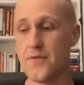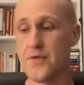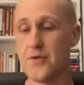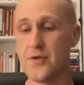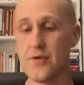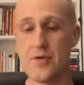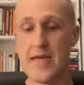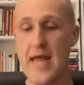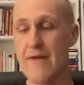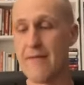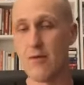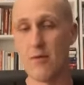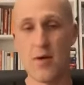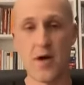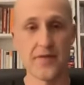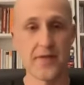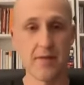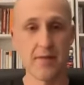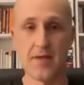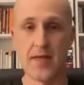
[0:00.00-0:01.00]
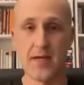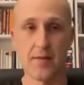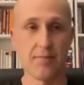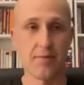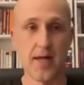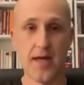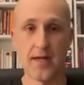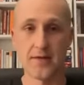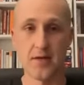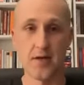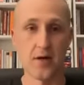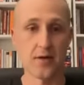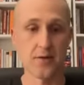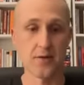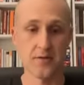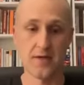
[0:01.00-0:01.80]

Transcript: you never want them to hit a plateau.